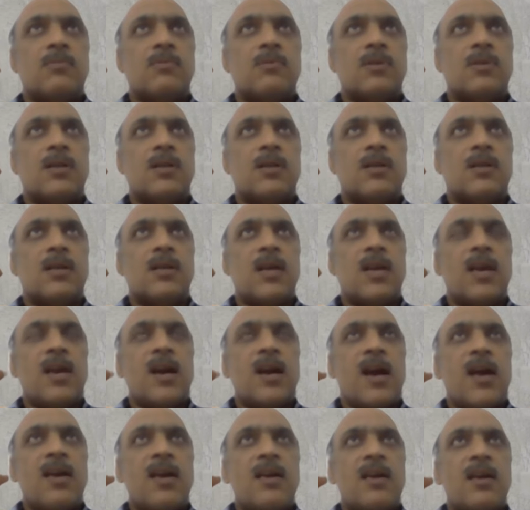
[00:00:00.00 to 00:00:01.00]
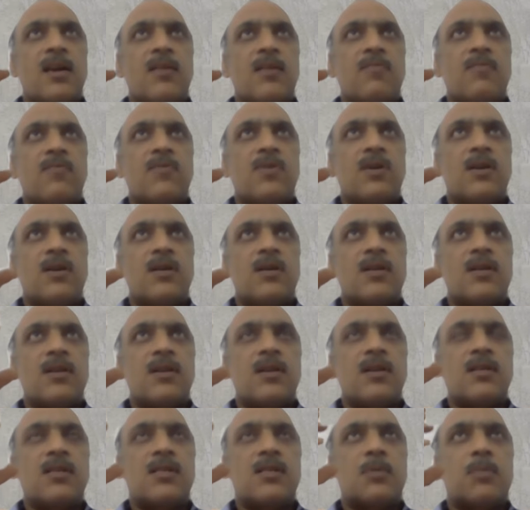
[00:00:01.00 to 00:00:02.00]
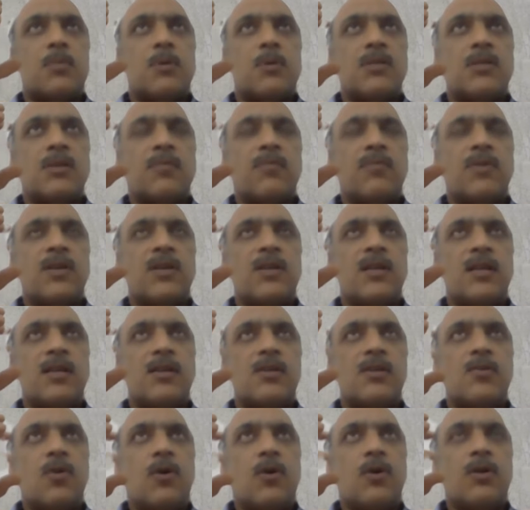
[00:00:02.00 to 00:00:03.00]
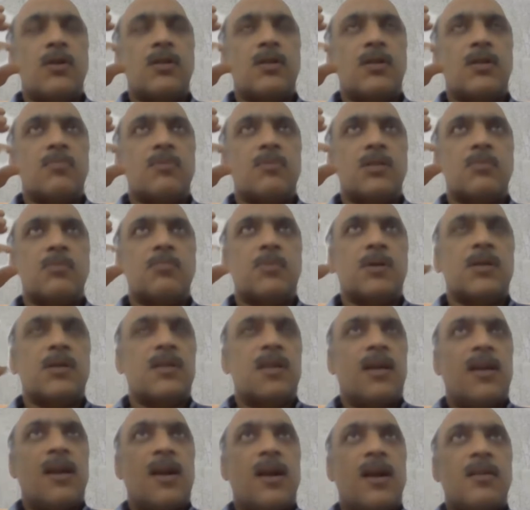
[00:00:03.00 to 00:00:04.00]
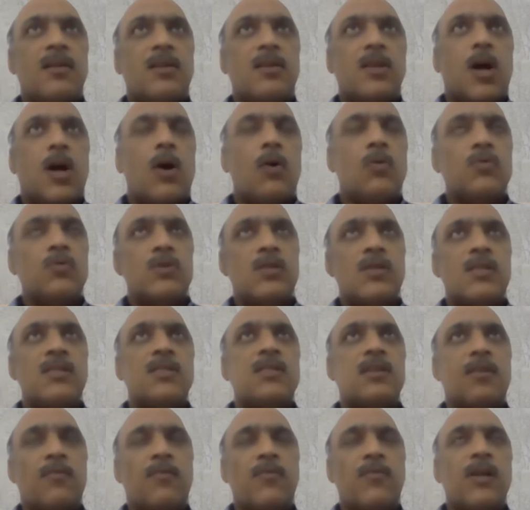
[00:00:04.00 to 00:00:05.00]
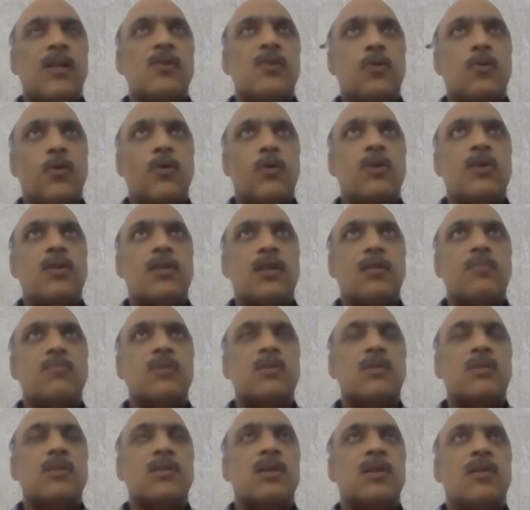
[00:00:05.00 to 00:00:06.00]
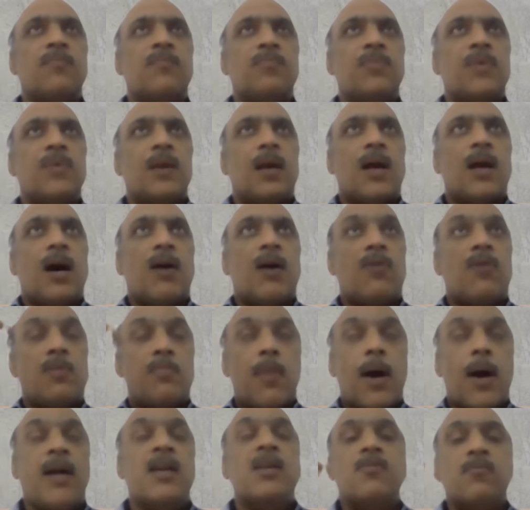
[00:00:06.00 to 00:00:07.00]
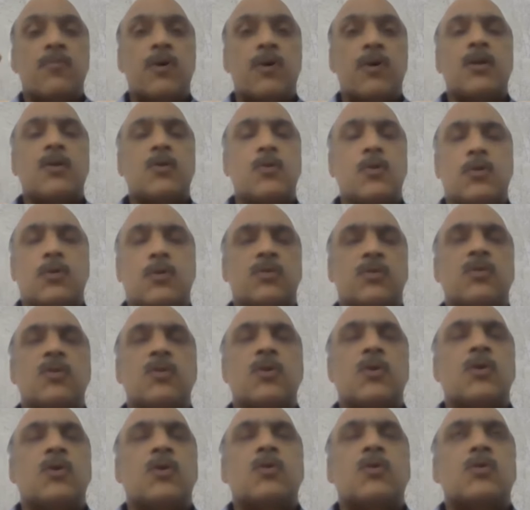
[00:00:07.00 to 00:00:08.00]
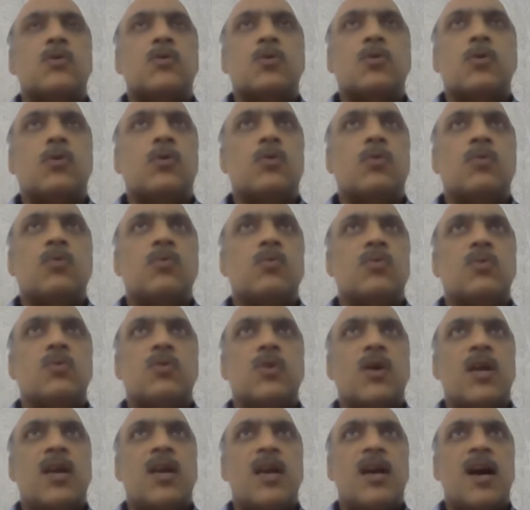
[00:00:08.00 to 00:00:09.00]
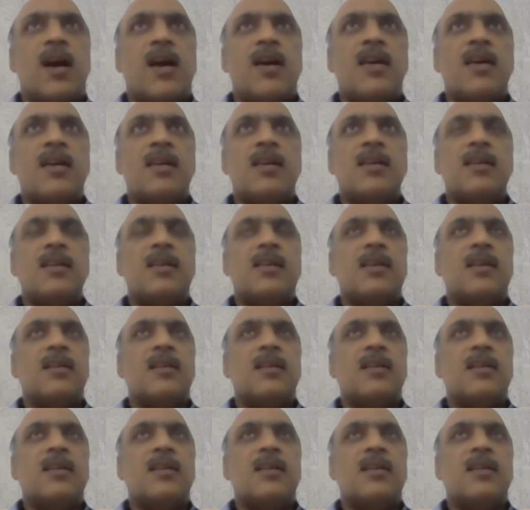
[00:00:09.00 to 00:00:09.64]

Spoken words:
the AI can work in specific algorithms, but there are thousands of algorithms our mind work on. So AI